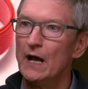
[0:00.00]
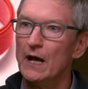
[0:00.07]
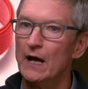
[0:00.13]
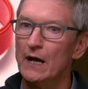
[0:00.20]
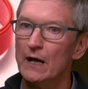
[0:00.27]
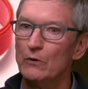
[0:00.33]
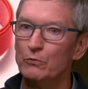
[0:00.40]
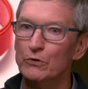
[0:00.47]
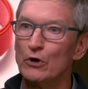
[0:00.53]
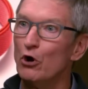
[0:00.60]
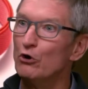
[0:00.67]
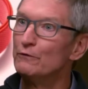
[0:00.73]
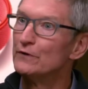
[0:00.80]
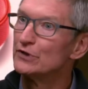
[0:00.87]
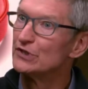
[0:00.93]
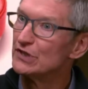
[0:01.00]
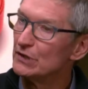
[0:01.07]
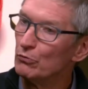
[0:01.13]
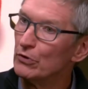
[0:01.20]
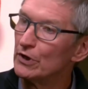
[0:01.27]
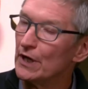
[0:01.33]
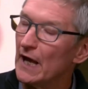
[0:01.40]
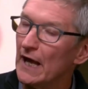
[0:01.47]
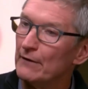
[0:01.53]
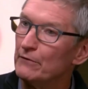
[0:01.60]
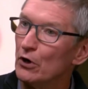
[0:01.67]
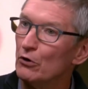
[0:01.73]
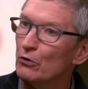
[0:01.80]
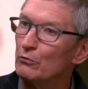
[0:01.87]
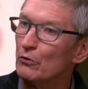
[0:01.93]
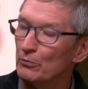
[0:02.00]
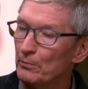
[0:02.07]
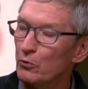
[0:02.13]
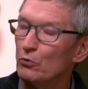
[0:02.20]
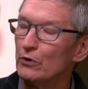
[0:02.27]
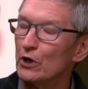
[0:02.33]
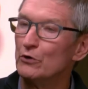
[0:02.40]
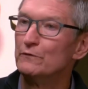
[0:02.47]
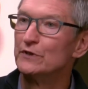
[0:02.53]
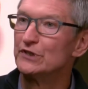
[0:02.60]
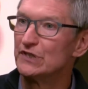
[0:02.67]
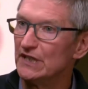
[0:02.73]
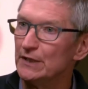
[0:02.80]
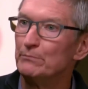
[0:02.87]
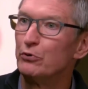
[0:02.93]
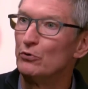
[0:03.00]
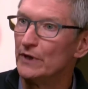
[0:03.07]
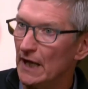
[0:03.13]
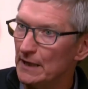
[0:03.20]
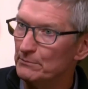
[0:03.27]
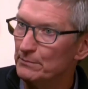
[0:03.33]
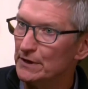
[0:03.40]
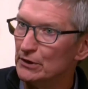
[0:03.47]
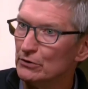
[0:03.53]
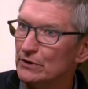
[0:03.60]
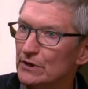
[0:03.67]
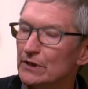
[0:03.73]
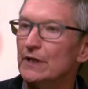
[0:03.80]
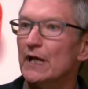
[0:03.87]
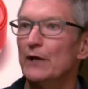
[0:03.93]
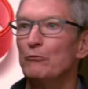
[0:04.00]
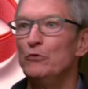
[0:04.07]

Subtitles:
We're going to have report over 10.8 billion,